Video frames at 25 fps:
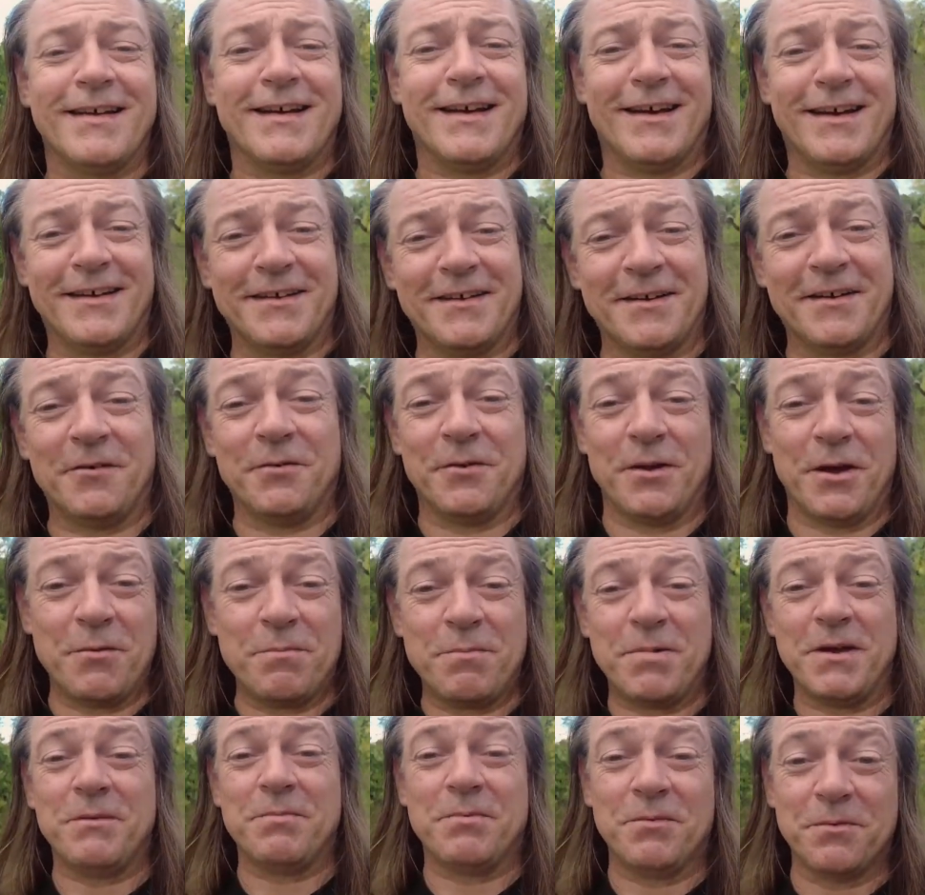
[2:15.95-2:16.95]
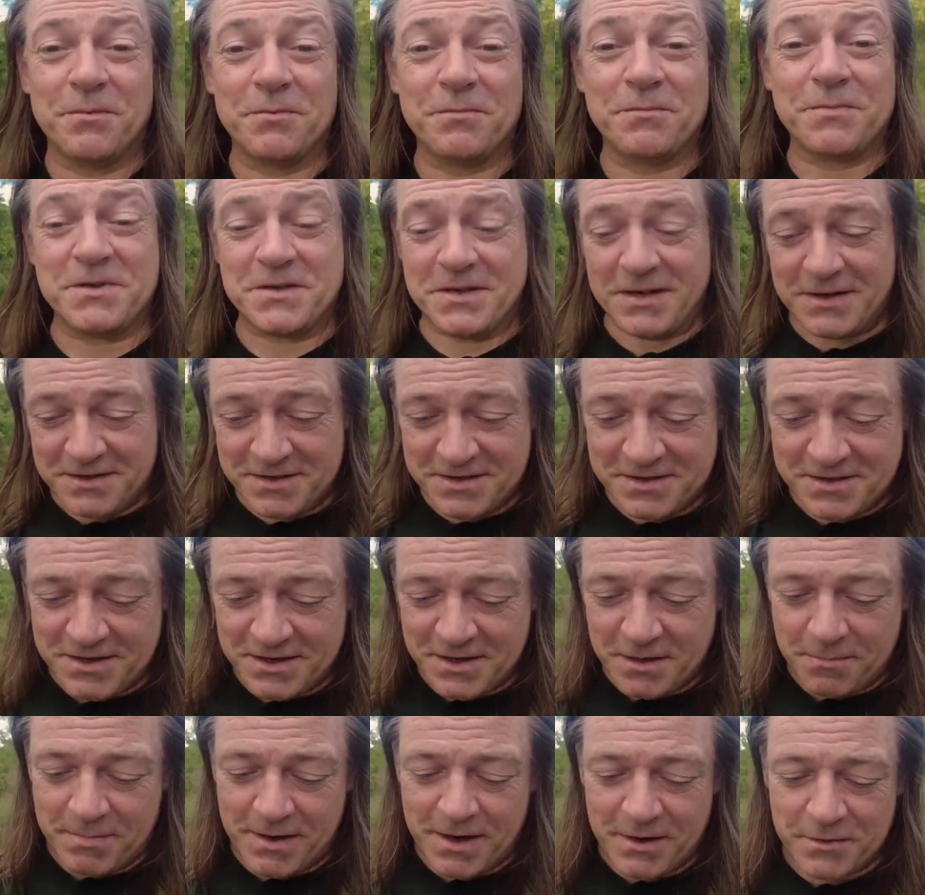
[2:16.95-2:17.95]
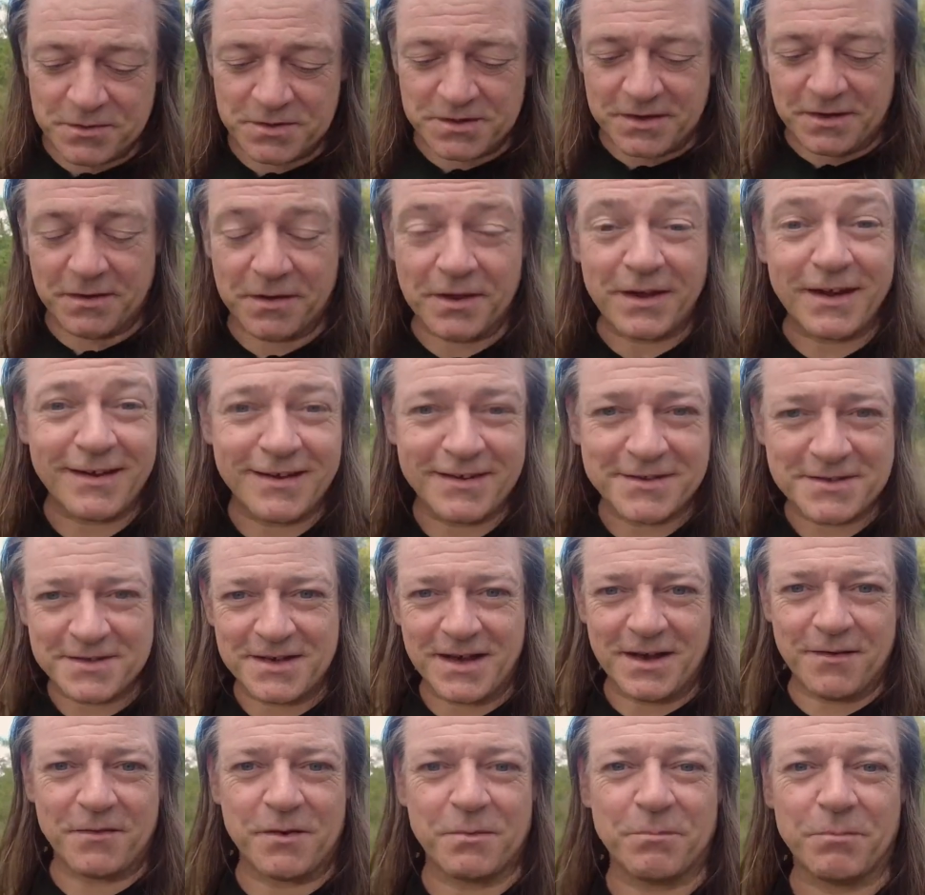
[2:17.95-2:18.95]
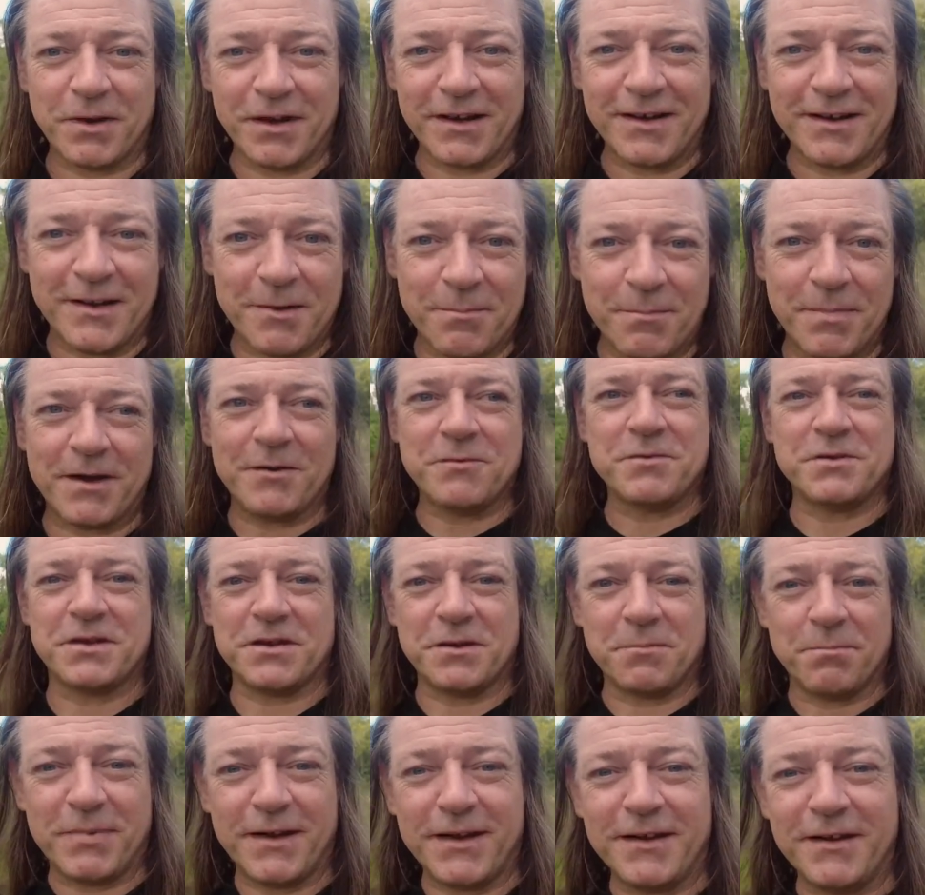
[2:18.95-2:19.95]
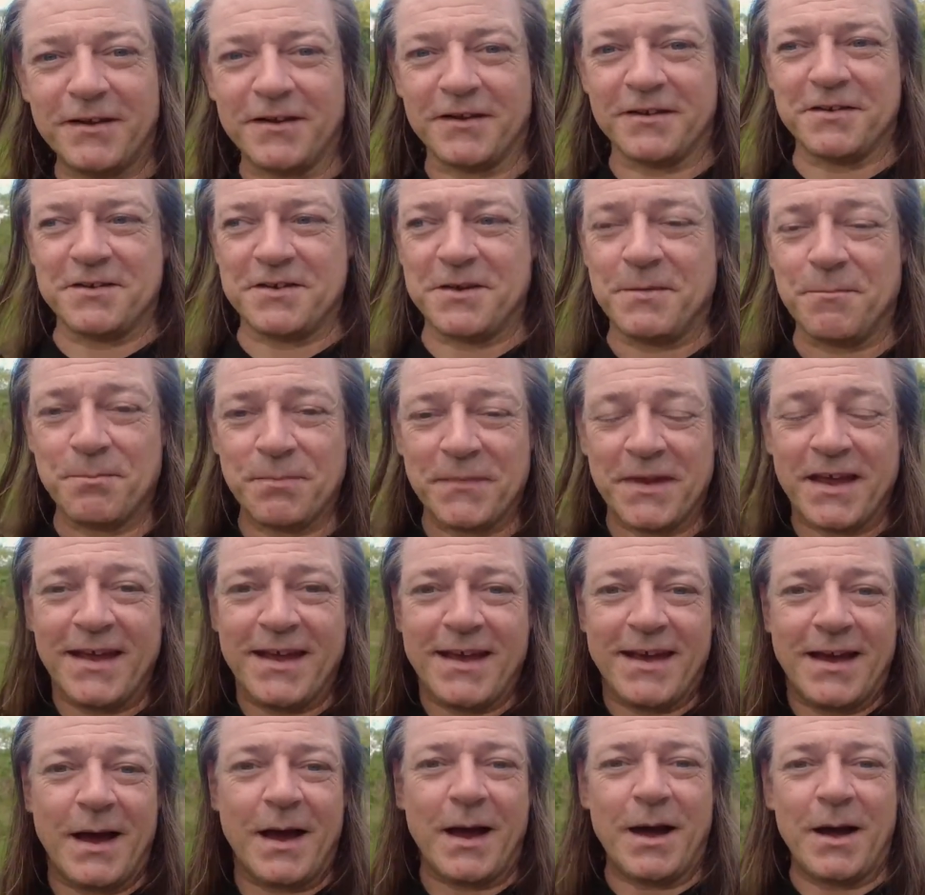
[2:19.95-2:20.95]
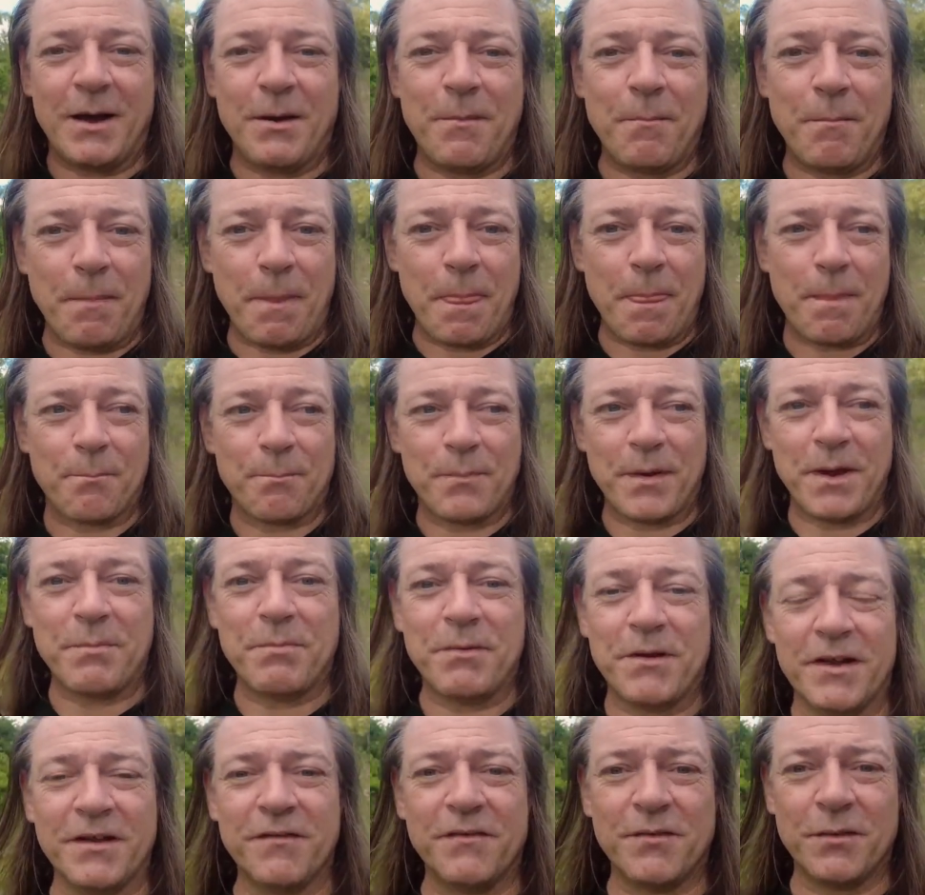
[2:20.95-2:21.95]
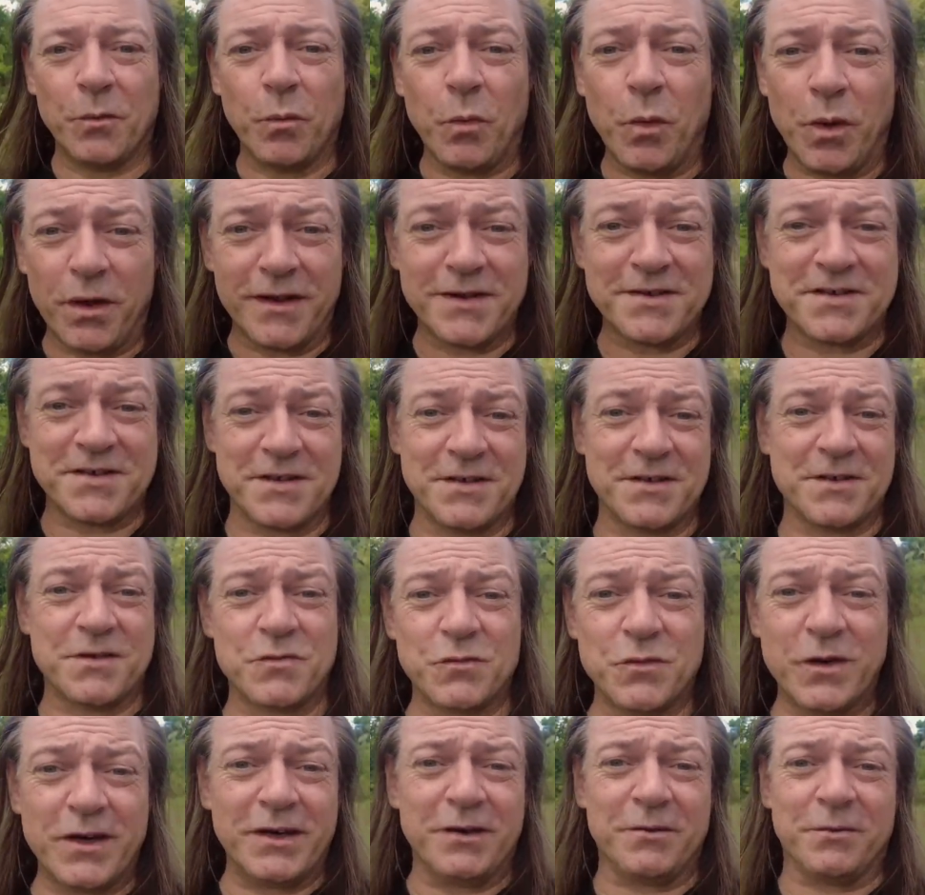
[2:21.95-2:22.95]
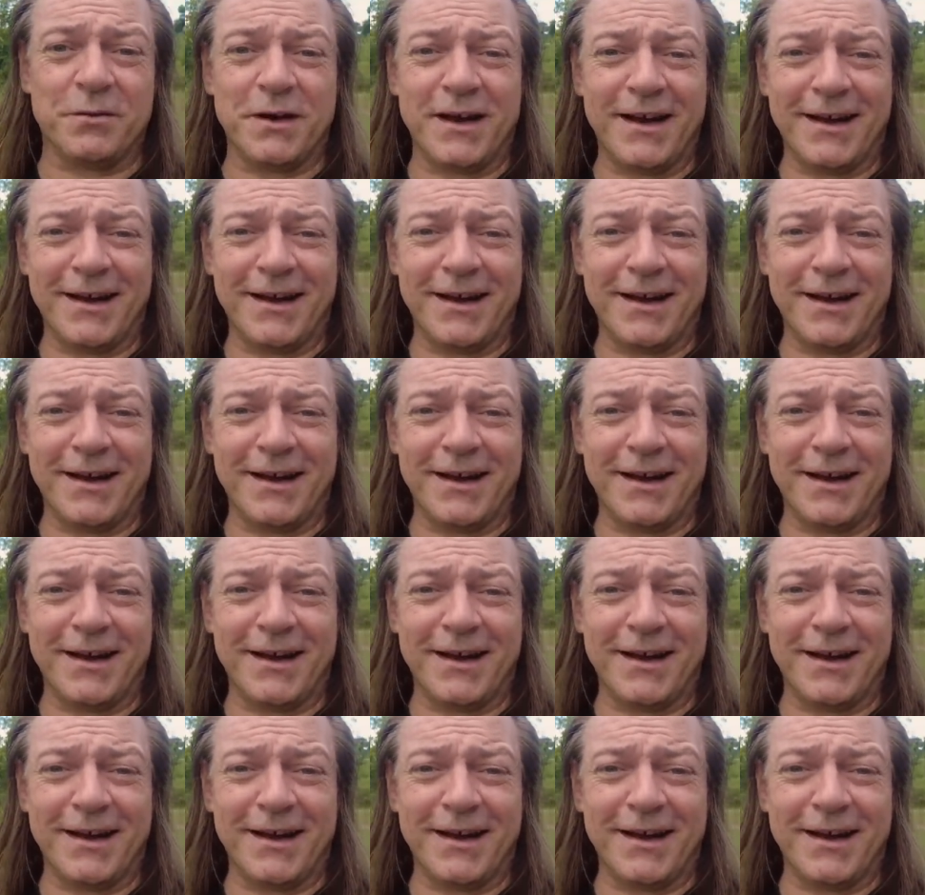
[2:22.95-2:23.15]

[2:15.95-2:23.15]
And although people tend to see opposing things and have completely opposing opinions, they believe that what they see is real.